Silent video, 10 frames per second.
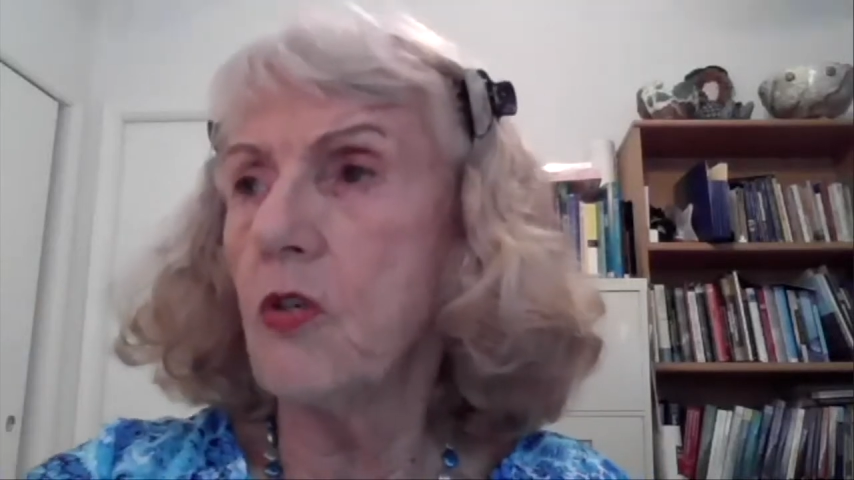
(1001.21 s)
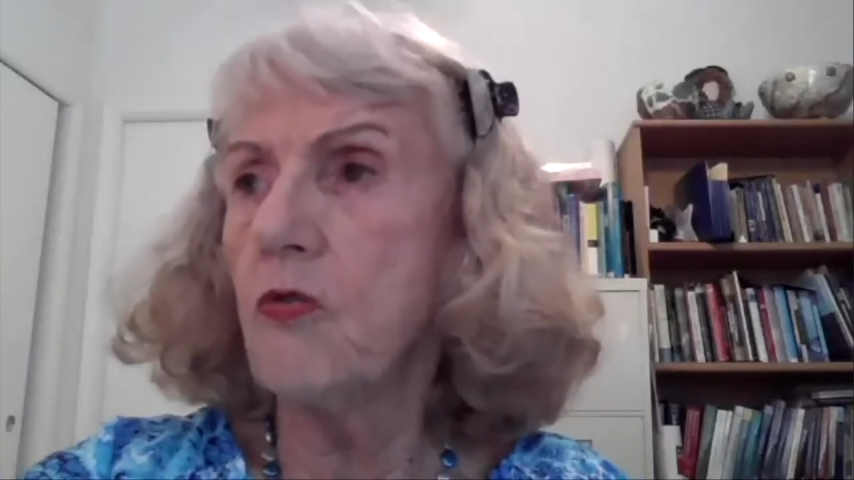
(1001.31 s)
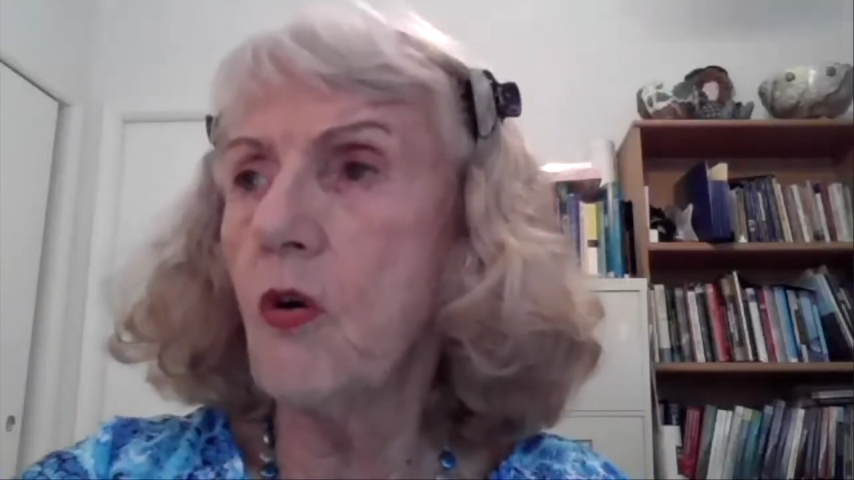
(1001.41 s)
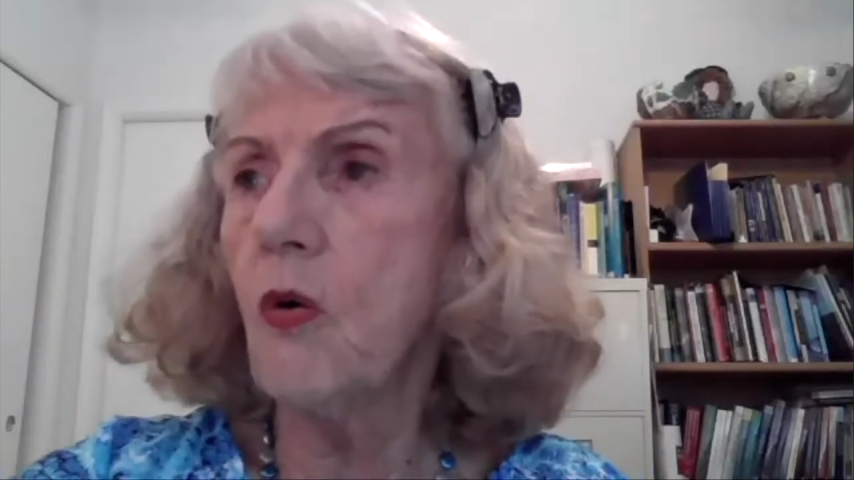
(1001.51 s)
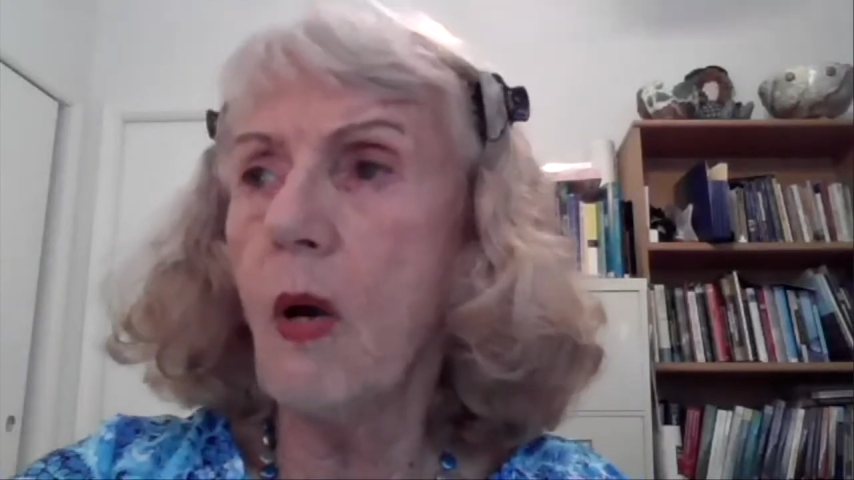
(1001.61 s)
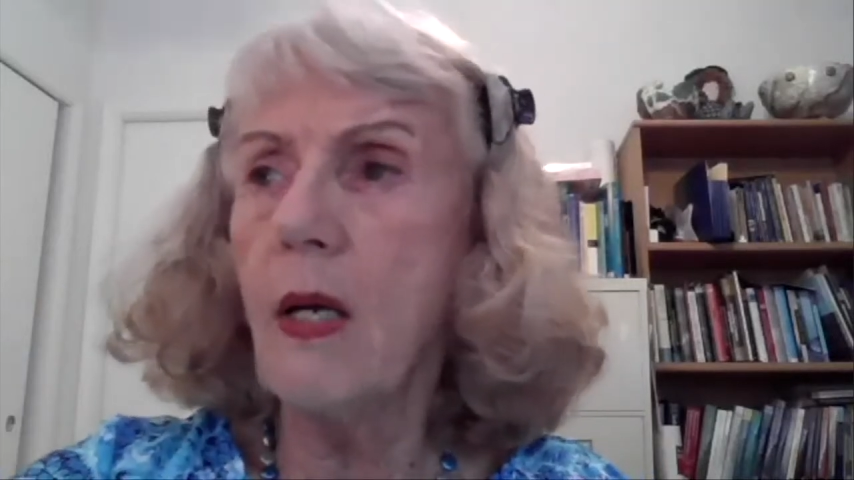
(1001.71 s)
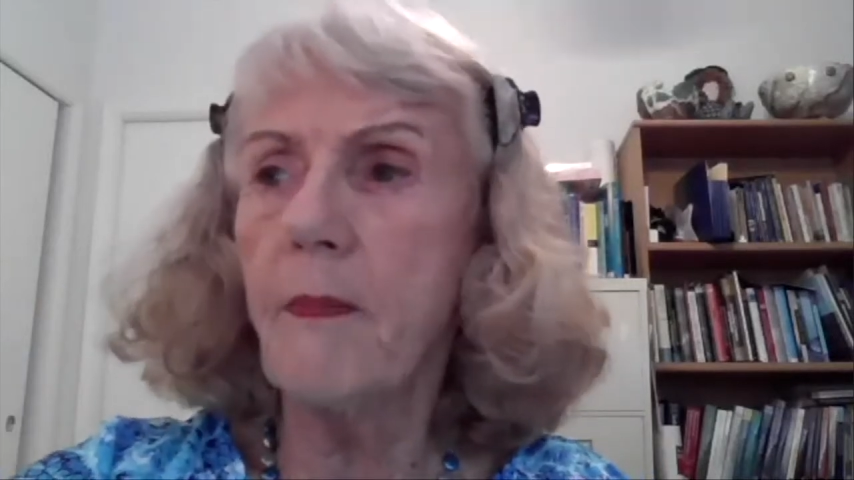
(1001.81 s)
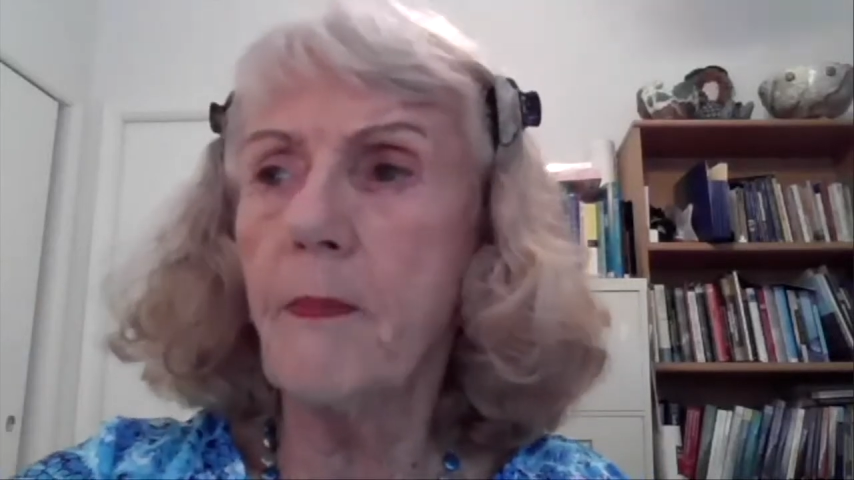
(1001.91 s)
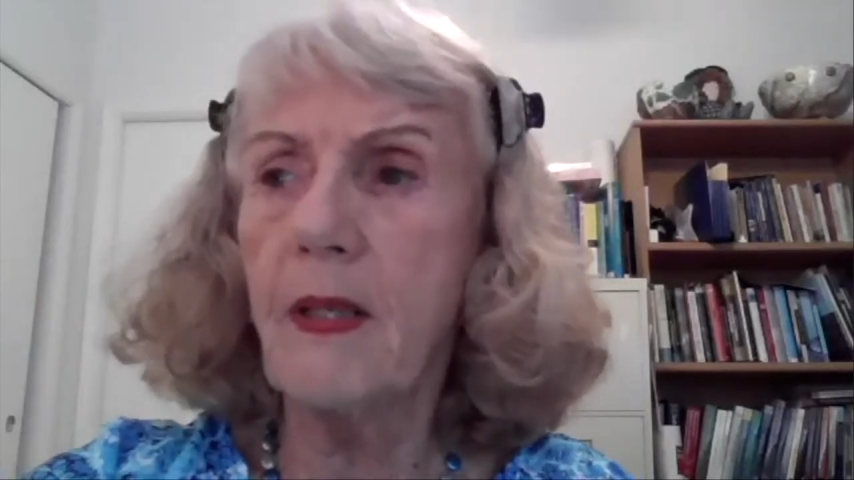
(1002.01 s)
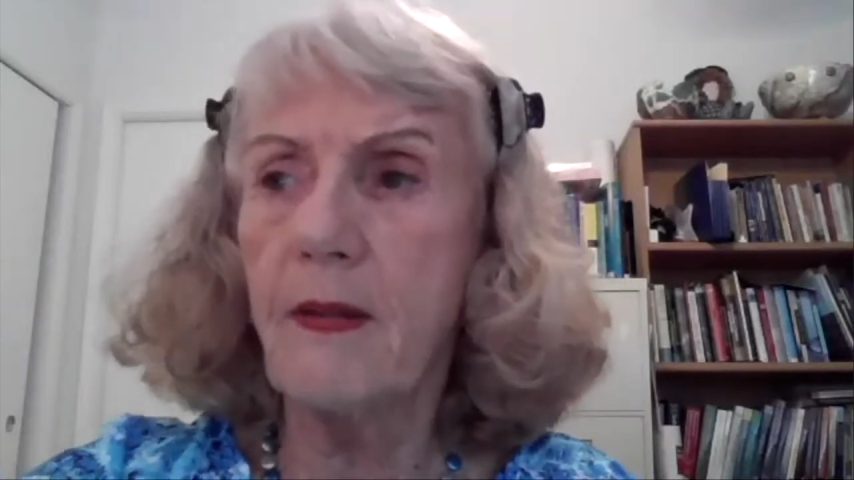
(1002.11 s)
You don't want to
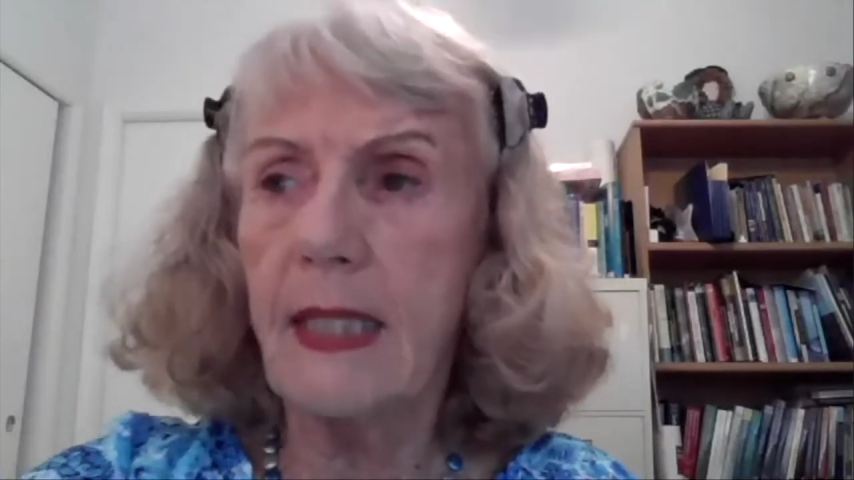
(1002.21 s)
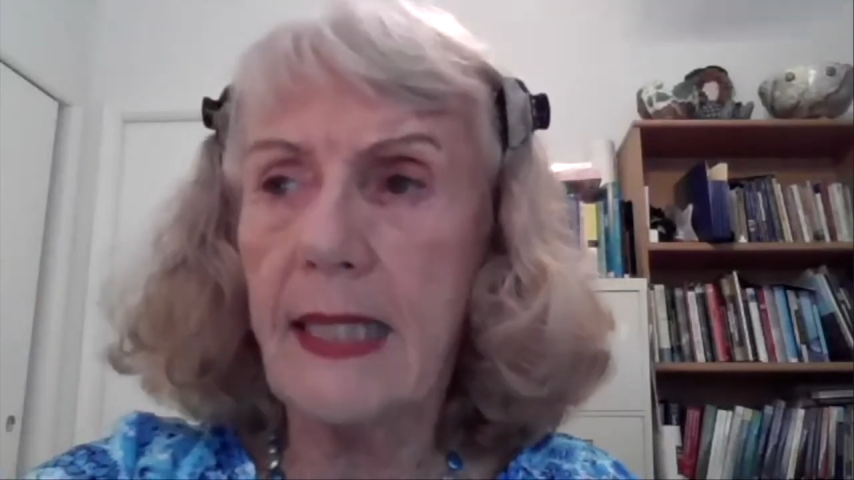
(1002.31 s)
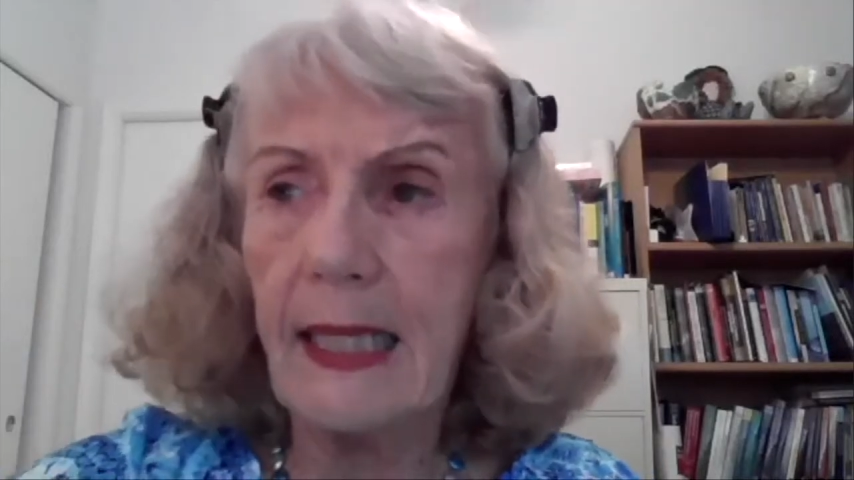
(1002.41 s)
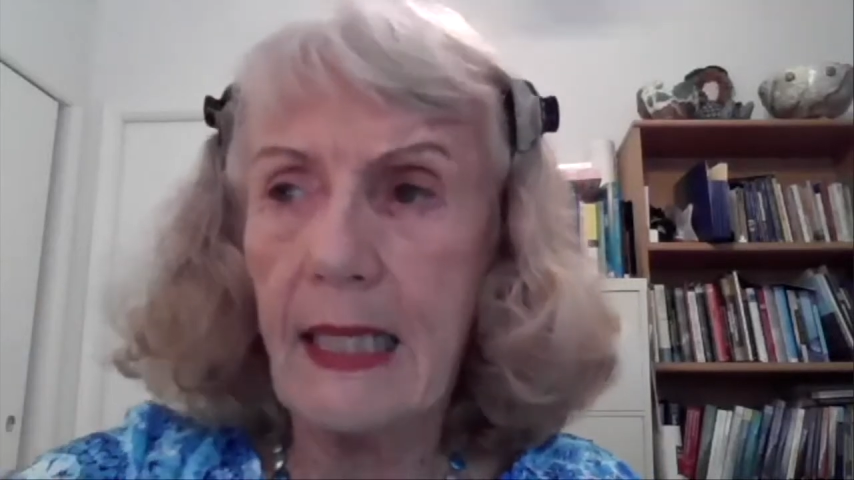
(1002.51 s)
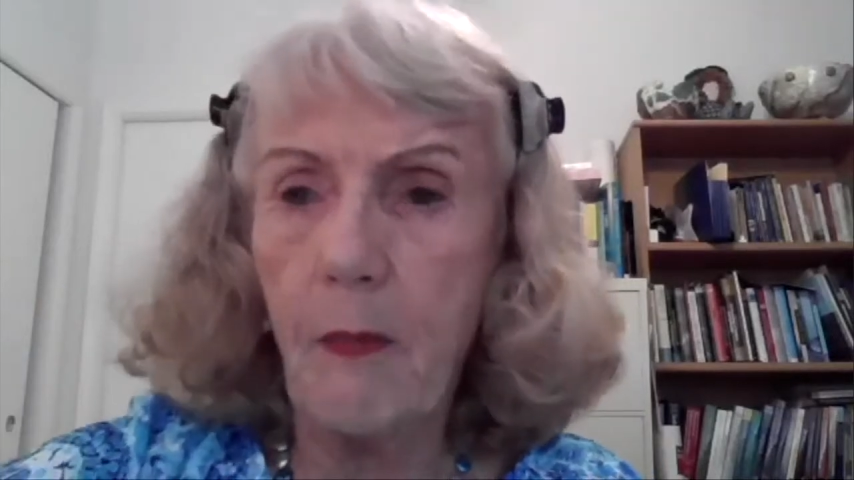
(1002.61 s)
be thinking